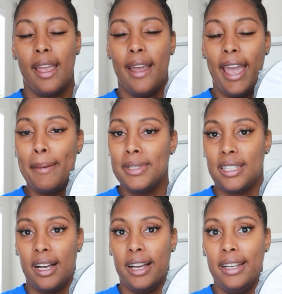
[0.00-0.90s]

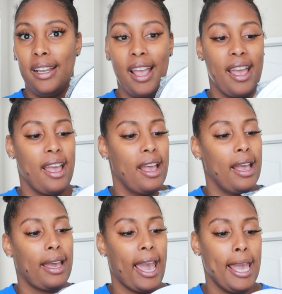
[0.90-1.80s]
Amazon.
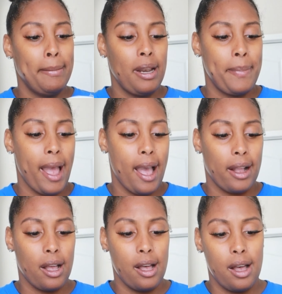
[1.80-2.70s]
Came in a
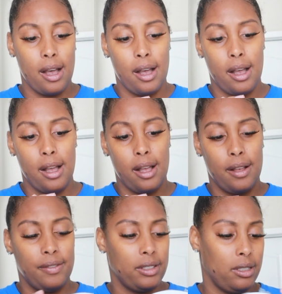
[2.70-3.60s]
pack
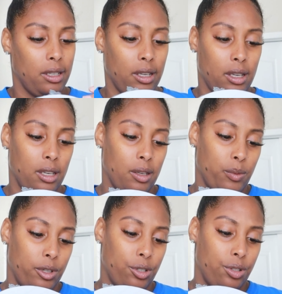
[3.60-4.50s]
of, let's see,
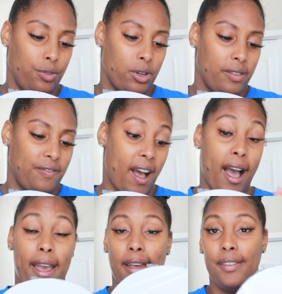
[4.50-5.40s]

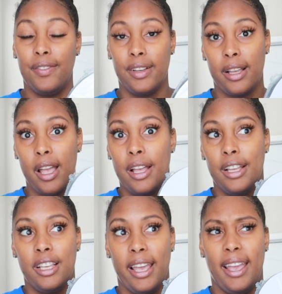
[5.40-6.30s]
5.
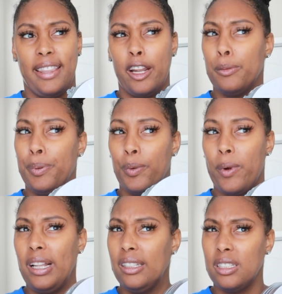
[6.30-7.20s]
And they're
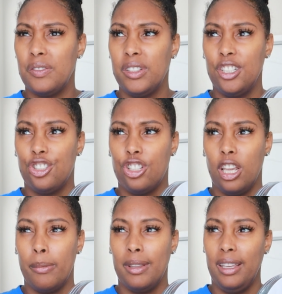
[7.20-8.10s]
relatively
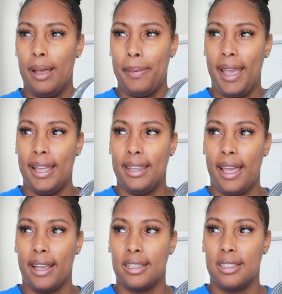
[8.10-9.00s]
cheap. I think I paid
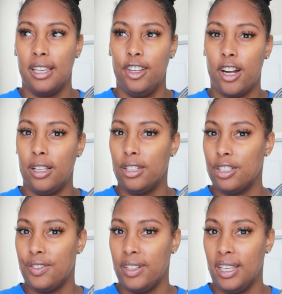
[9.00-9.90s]
like $10
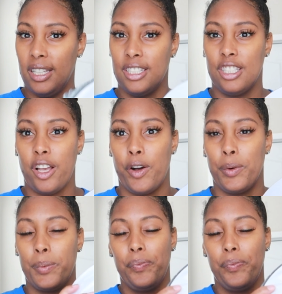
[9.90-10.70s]
for these. So